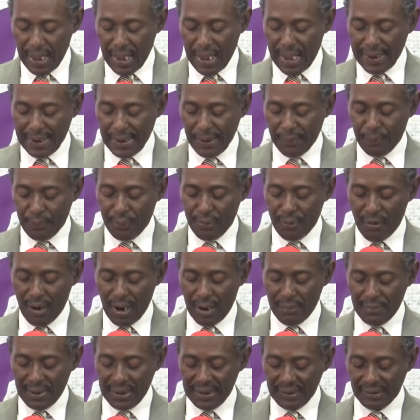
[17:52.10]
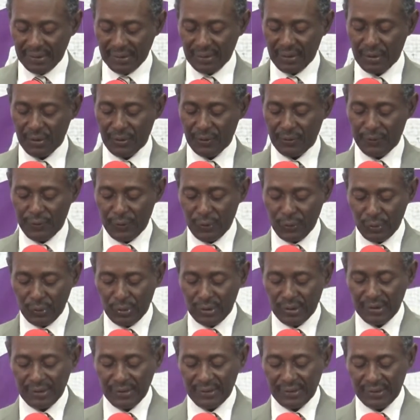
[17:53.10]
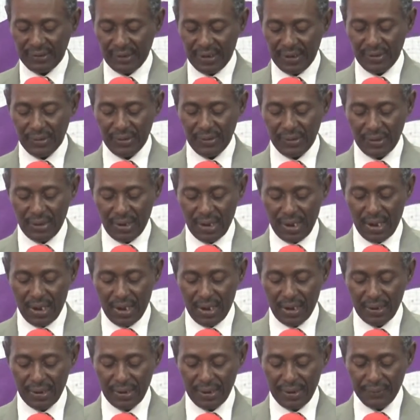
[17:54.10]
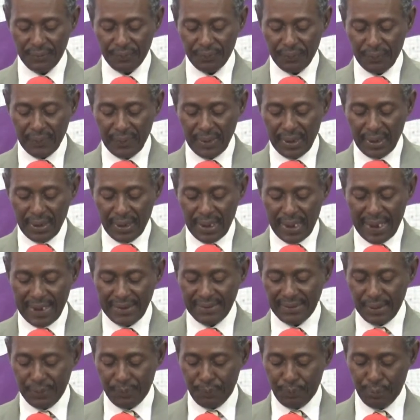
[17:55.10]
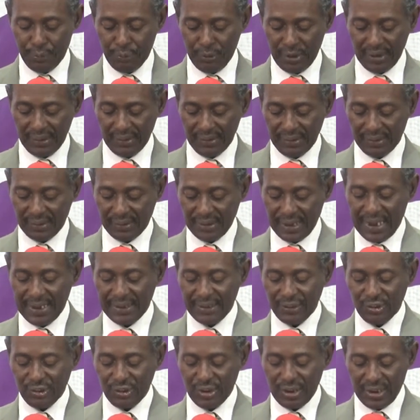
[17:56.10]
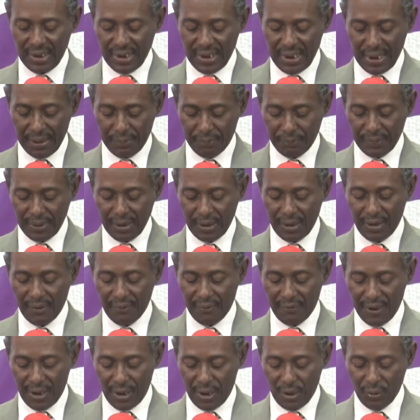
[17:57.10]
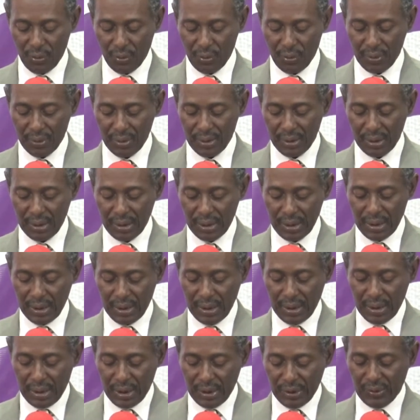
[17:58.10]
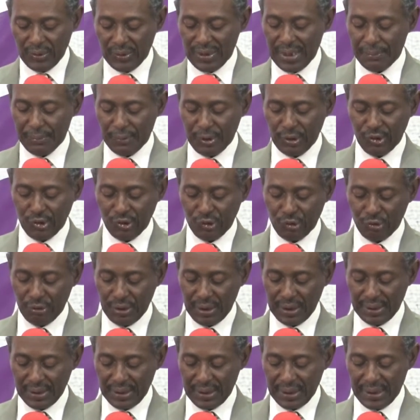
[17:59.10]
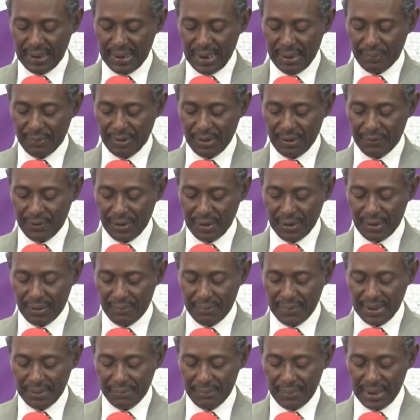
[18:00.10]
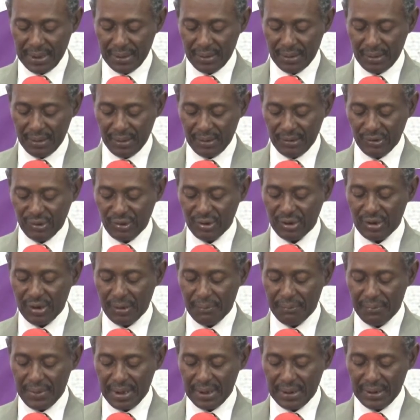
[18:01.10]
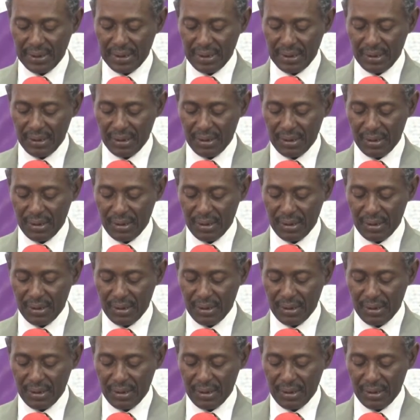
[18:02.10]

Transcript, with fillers: Hannah promised her future son to God as a priest, and she kept her vow. To demonstrate the depths of her commitment, she committed